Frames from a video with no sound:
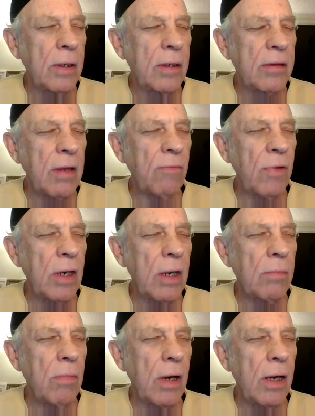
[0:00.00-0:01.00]
Seven
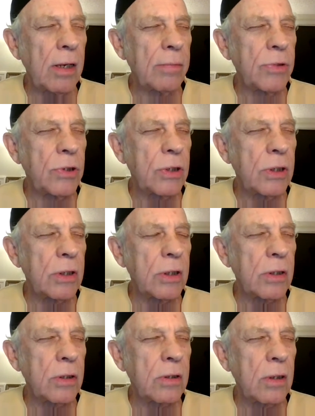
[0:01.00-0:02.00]
imams,
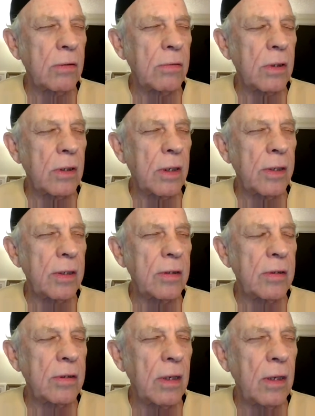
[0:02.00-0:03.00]
Shia, so are they?
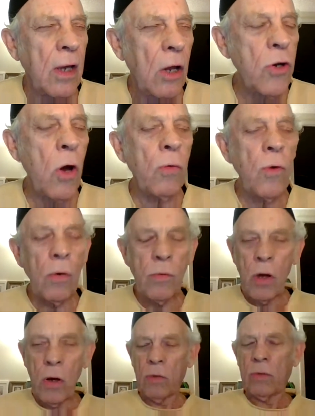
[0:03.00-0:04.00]
Seven? No, no,
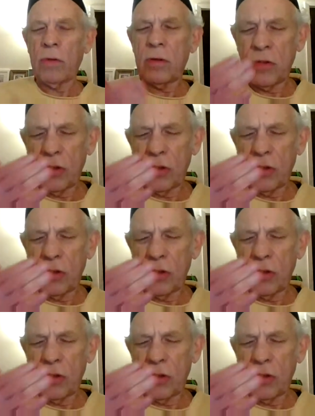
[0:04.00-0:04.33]
no. The